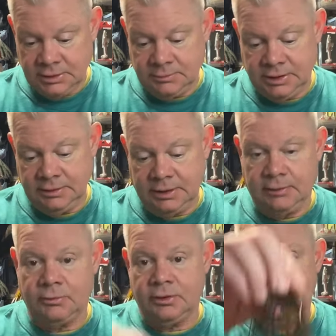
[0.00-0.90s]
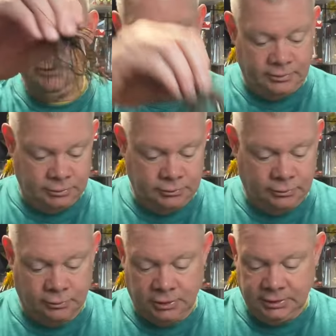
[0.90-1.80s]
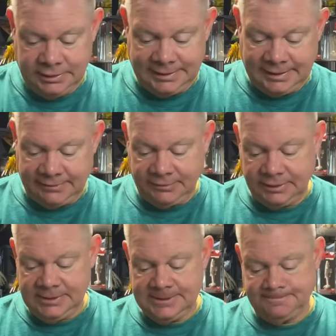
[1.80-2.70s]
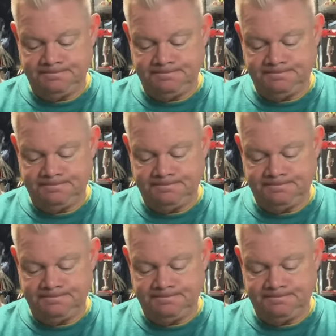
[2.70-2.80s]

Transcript: But I got one of those, the Blue Craw in the half ounce.